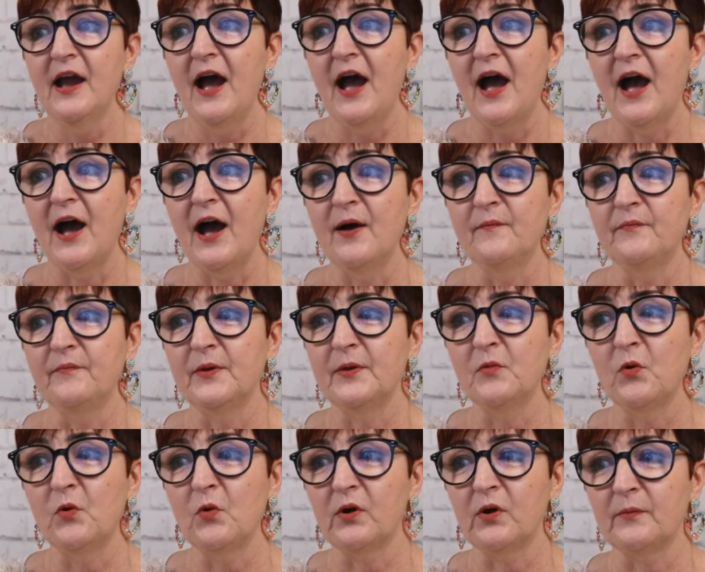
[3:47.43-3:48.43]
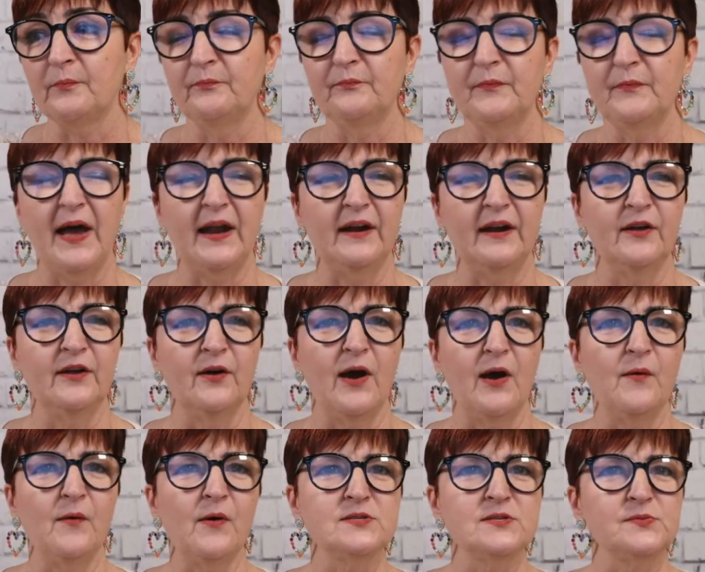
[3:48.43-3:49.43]
The more, I don't know, I
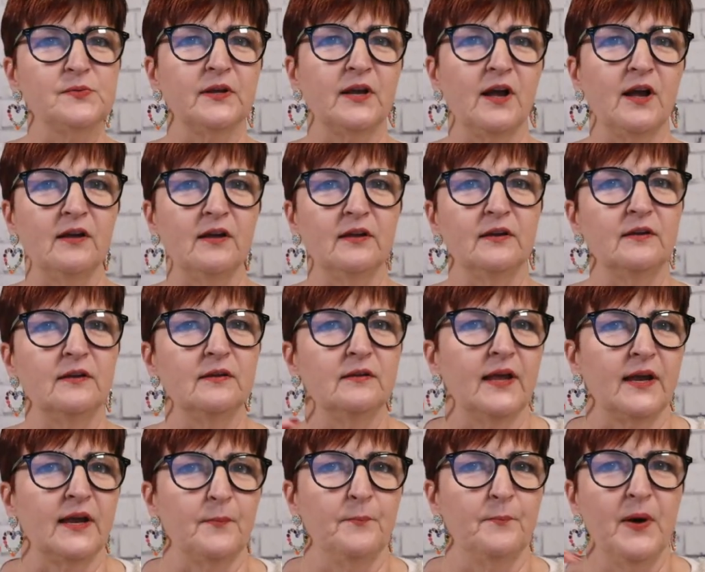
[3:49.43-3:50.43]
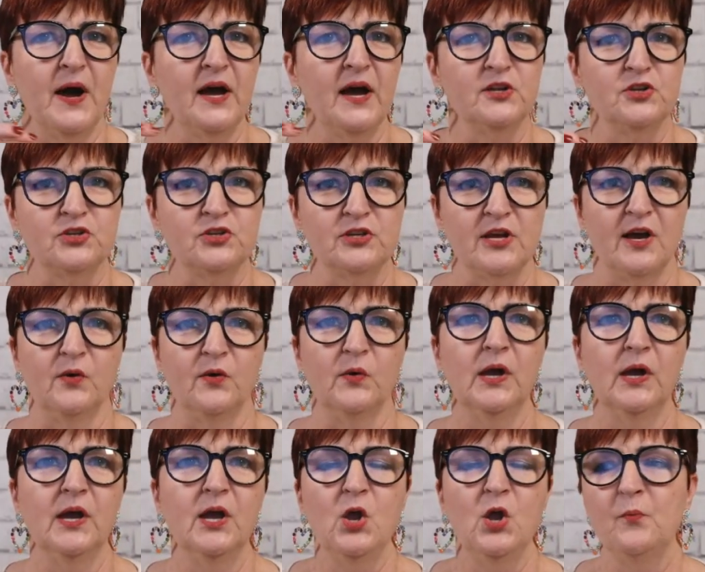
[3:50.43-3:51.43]
always want to call it like a pudge toe,
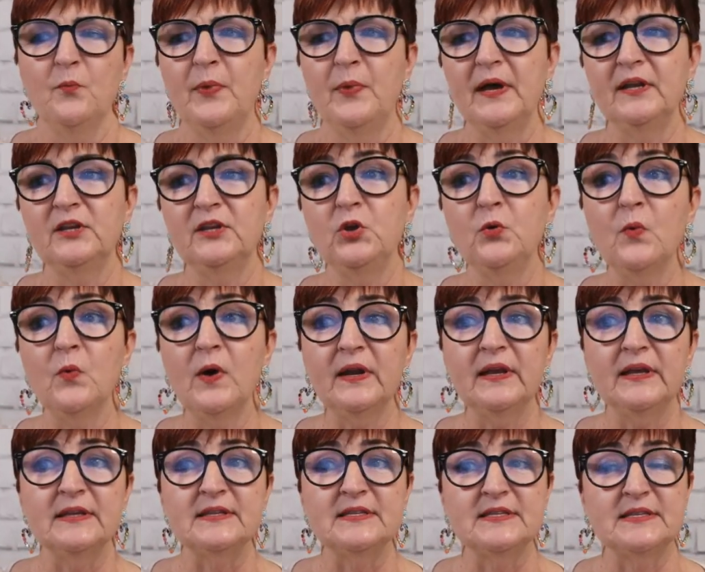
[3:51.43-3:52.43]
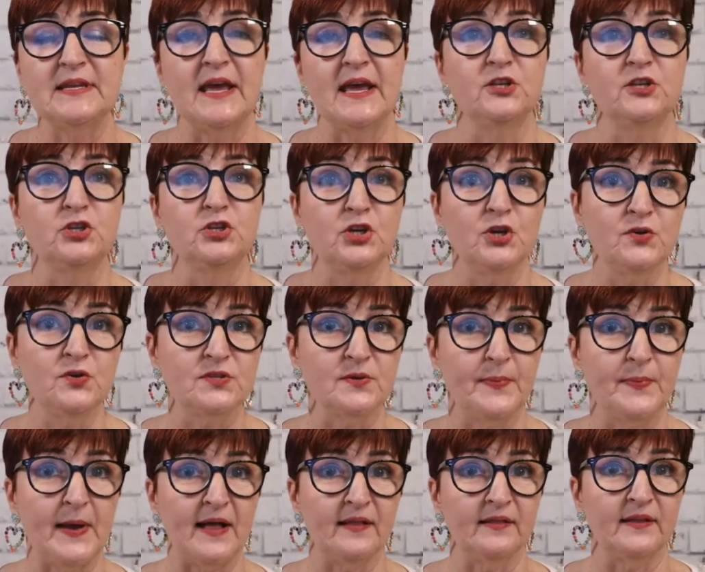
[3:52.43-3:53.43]
but you want to instead choose a
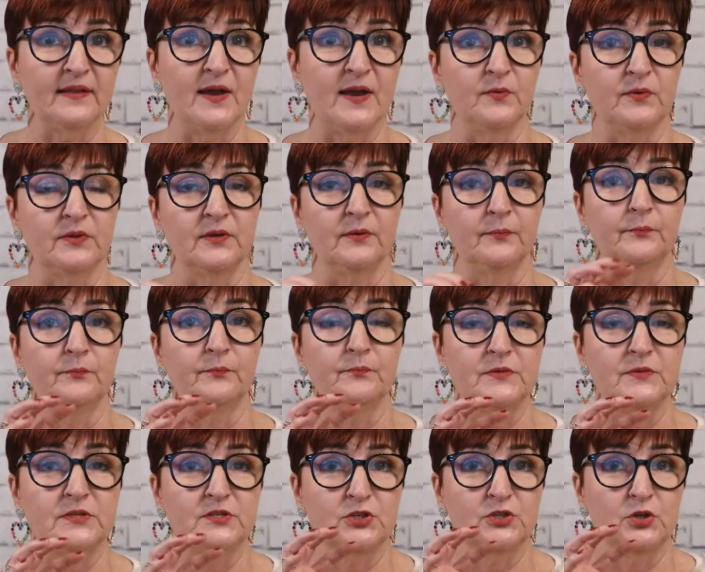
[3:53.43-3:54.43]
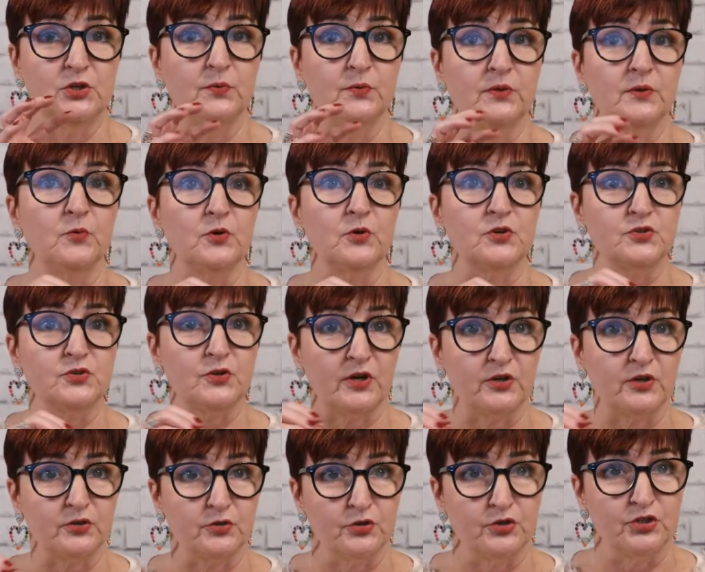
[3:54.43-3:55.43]
ballet with a shoe with a more
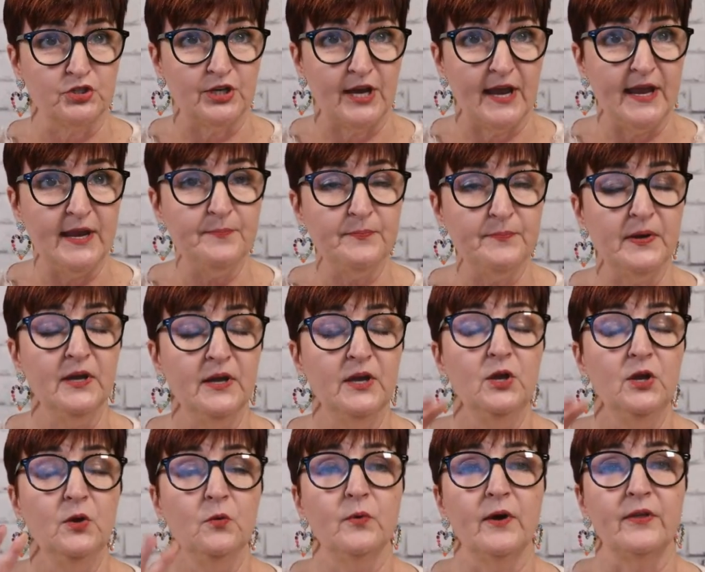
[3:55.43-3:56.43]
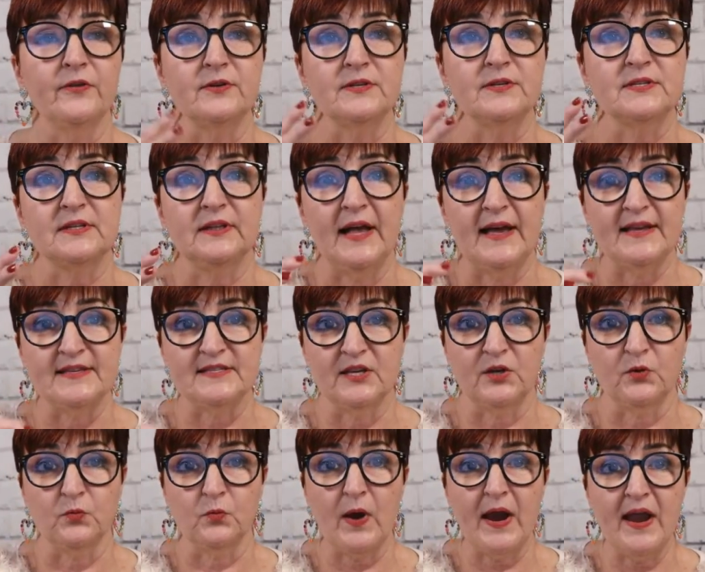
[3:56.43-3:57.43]
structured shape, whether it's classic
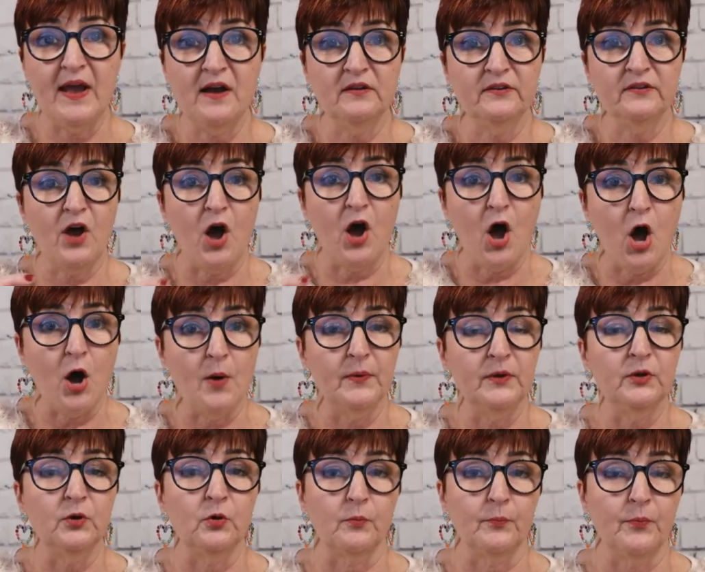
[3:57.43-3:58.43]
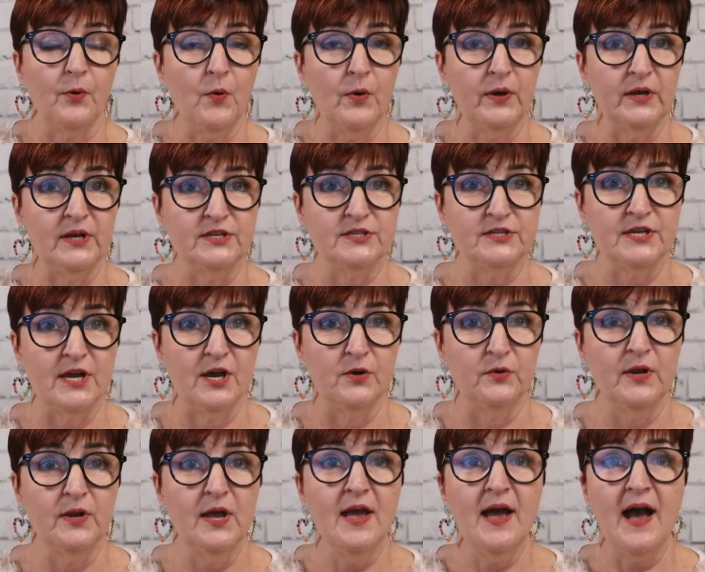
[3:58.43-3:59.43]
round, almond, or pointed toe.
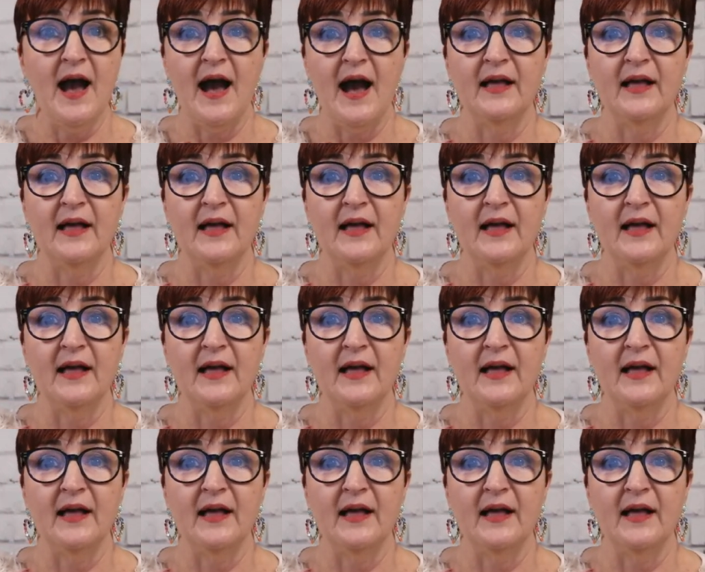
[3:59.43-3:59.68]
I